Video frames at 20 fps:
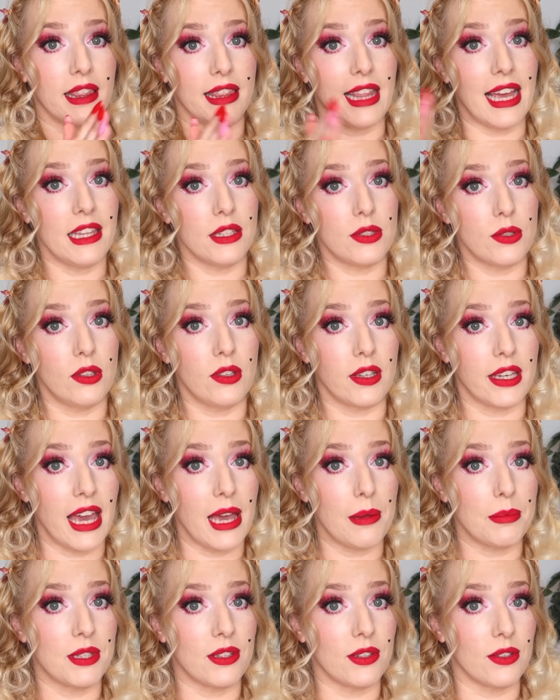That's all the
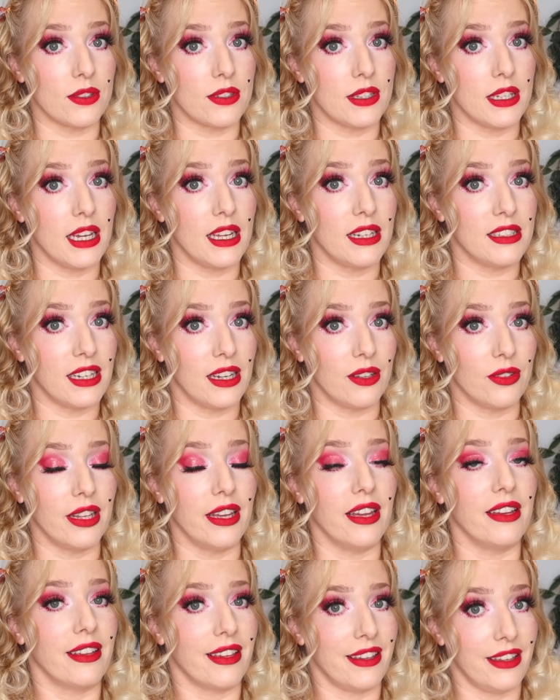gaps that you're seeing down
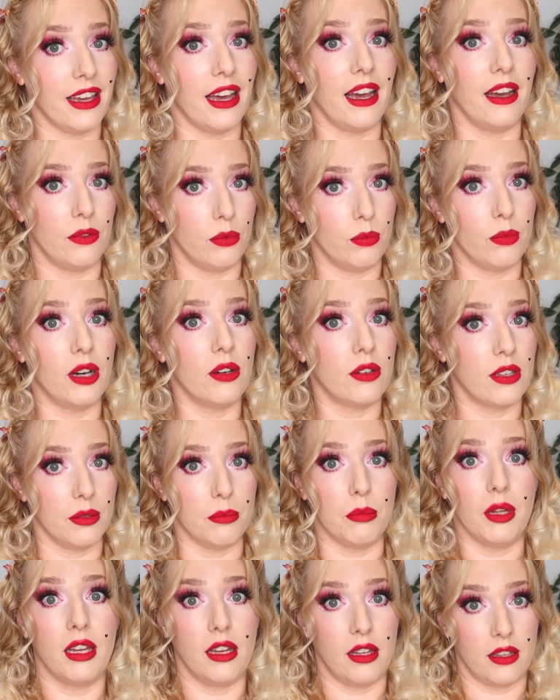there. Yeah,
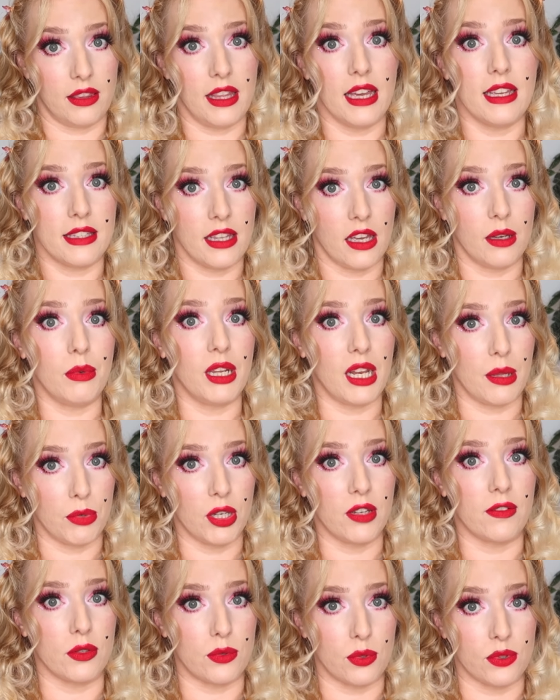welcome. That's how many
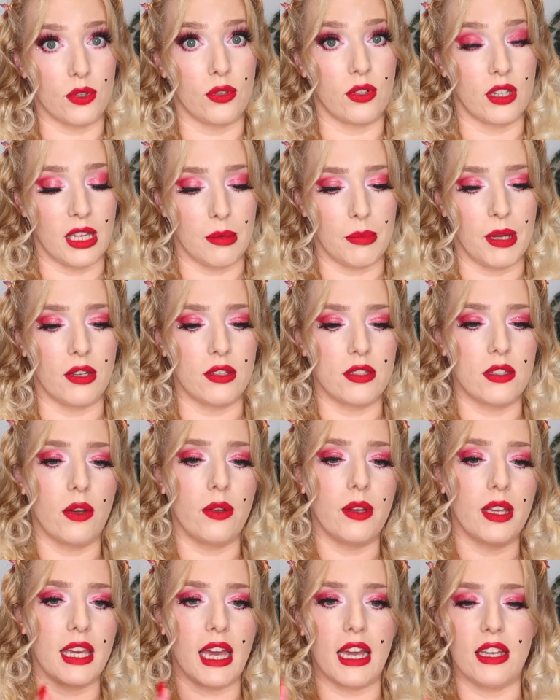movies we're talking about.
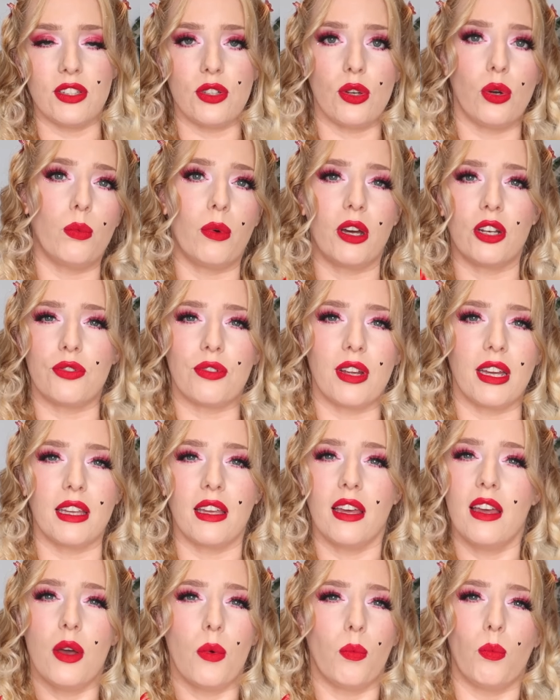So in case you're
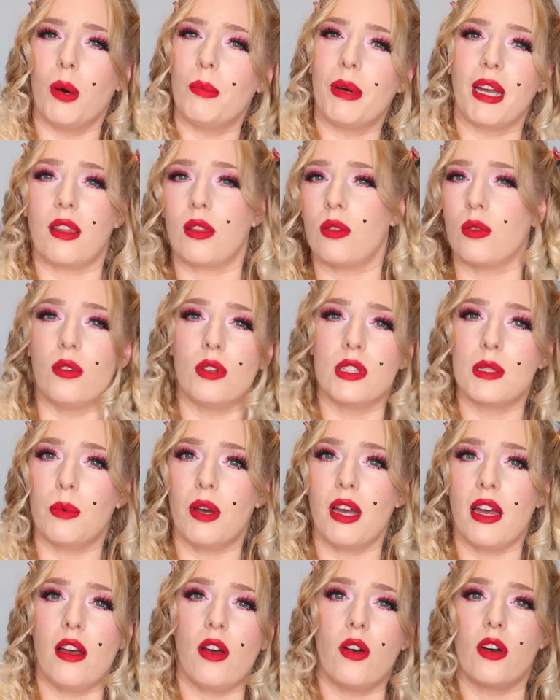wondering what my thoughts
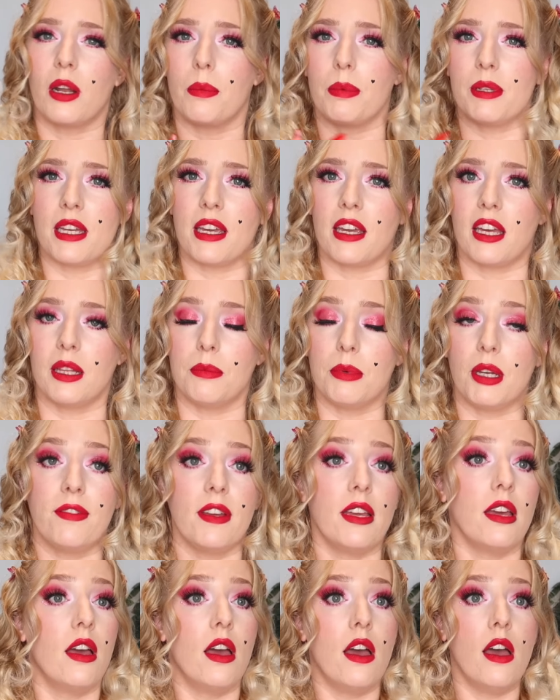were on a particular
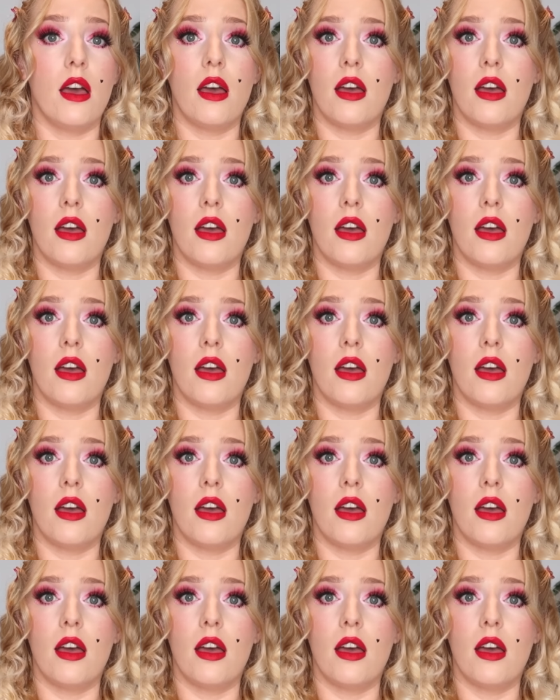movie,